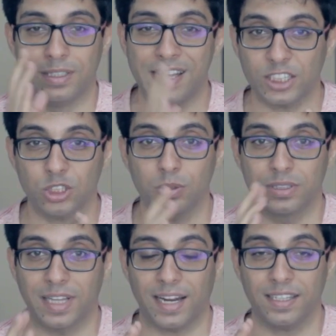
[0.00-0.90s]
Next to
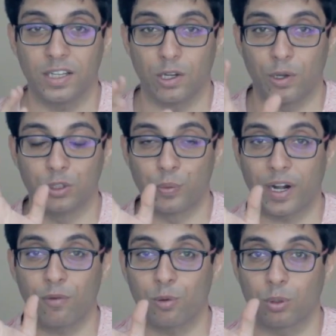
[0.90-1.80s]
that, is
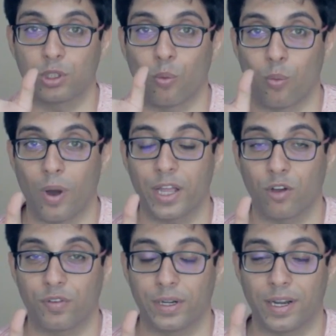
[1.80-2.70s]
where I would put the why
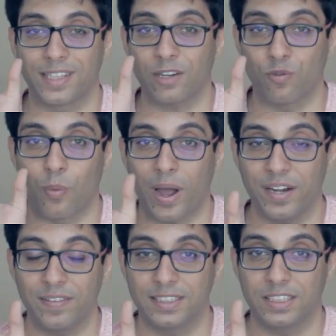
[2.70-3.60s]
of it. And that
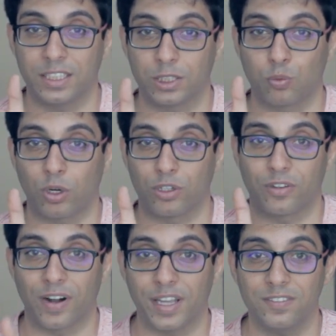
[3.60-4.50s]
why reasoning is what
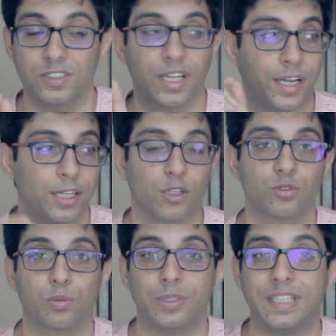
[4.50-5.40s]
drives in
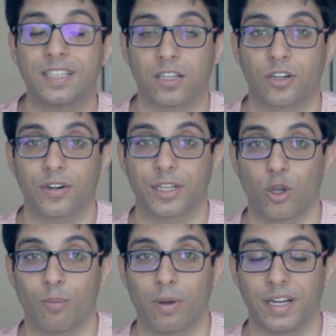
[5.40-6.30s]
terms of decluttering
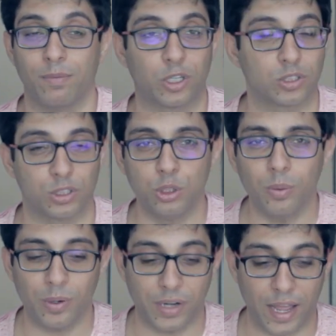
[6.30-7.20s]
your mind, because you
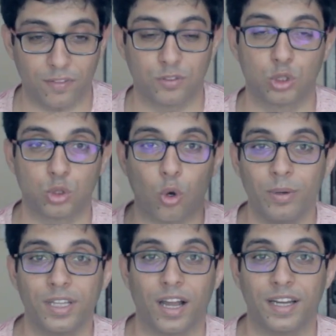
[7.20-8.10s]
would have so
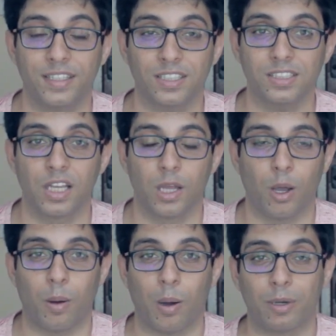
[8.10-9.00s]
many ideas,
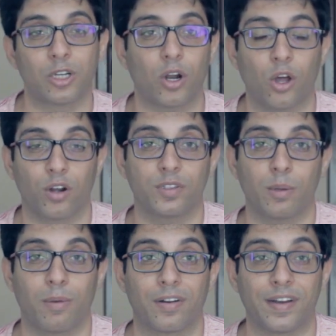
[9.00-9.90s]
but not all of
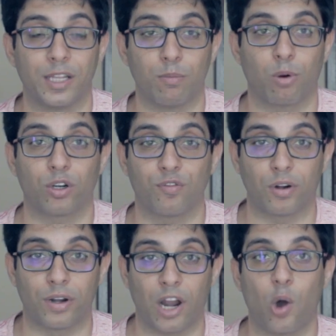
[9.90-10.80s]
them are really important
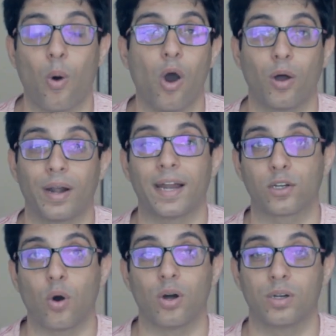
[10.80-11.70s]
for now or
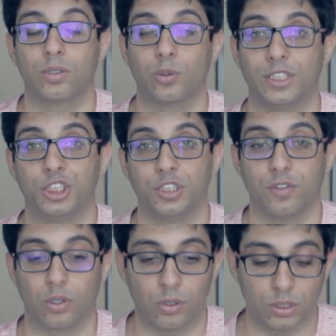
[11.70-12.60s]
at all to
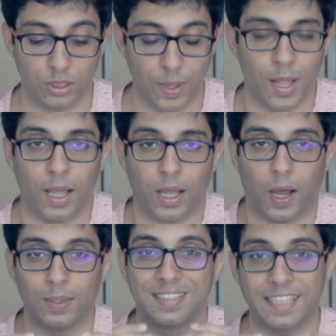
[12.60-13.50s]
achieve your goals.
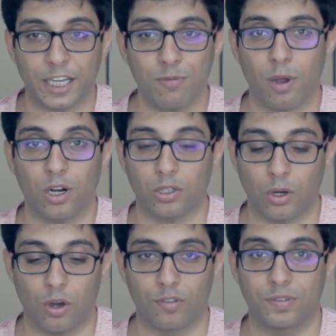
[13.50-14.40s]
The second part
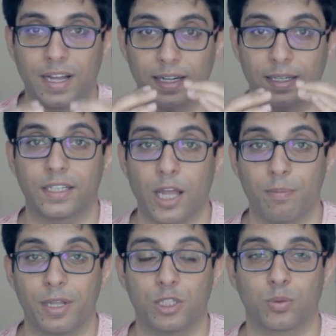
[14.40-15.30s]
of that
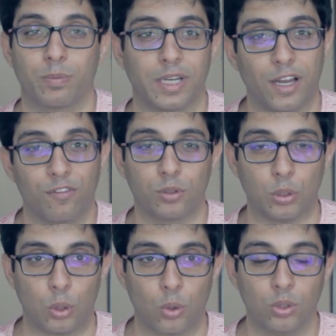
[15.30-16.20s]
entire page would be left to
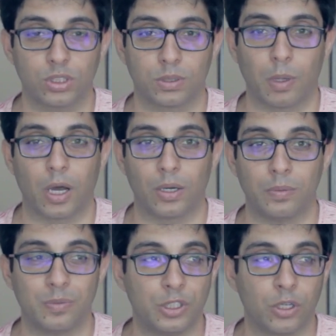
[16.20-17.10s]
notes.
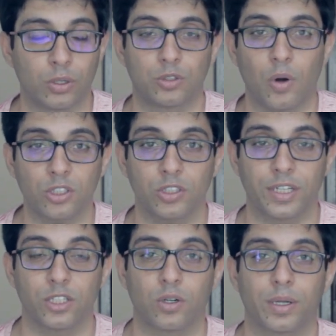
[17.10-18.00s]
Throughout your
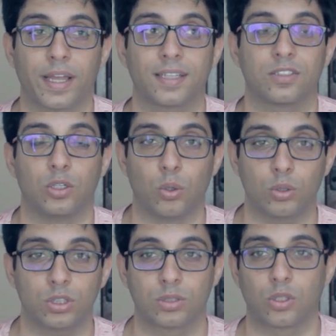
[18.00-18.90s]
day, you're going to gather
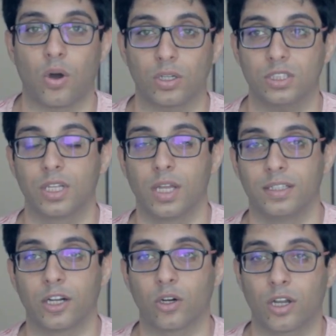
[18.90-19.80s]
notes, thoughts
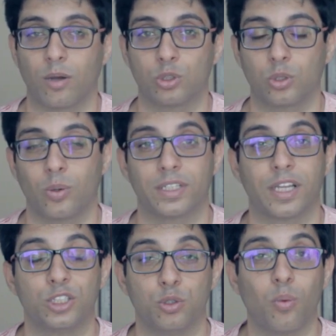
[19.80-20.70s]
that are going to come through, and
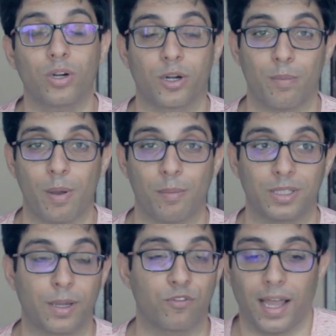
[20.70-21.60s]
then you want to remember
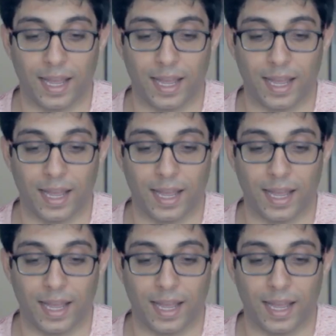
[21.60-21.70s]
that.